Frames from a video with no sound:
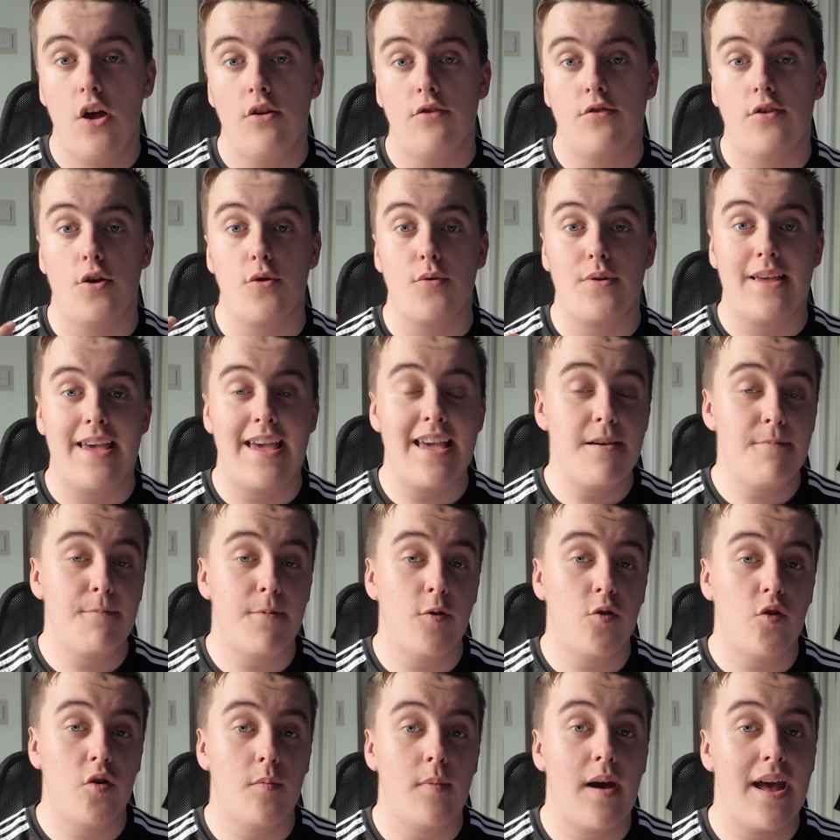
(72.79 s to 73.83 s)
so
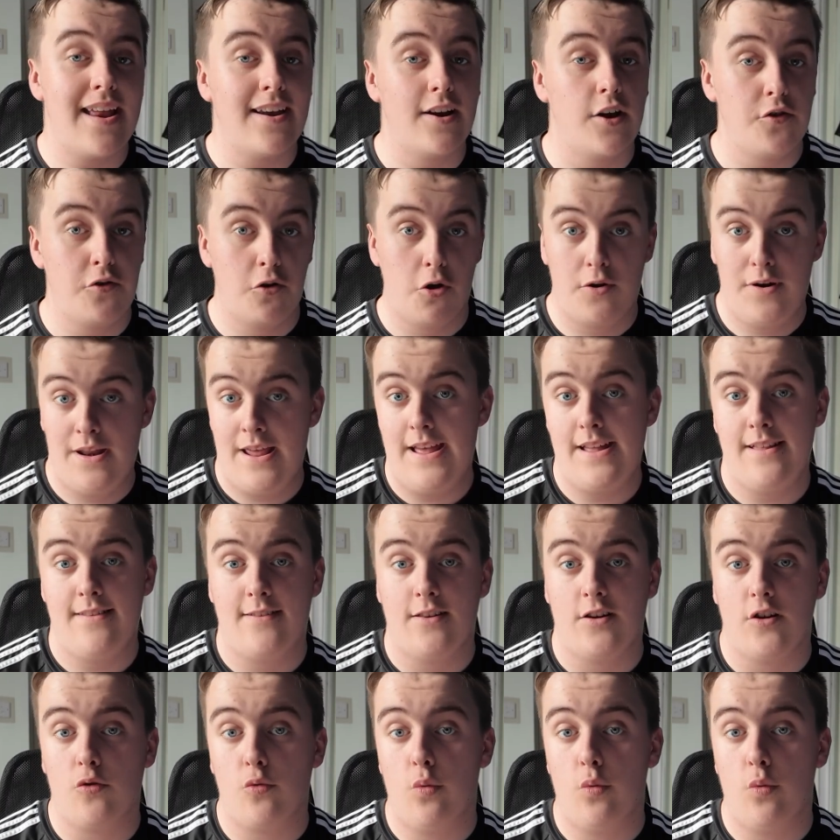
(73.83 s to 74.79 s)
keeping them in a non-heated